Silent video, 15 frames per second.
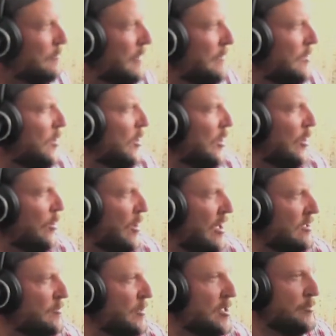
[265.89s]
maybe don't go
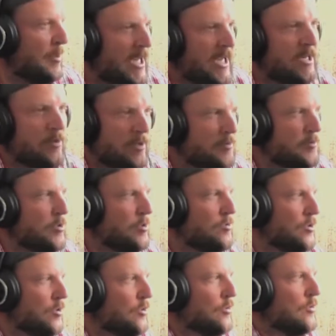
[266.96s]
out as much. But I agree with you
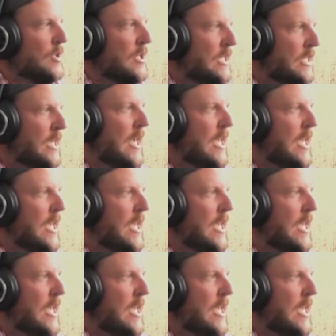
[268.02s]
too. in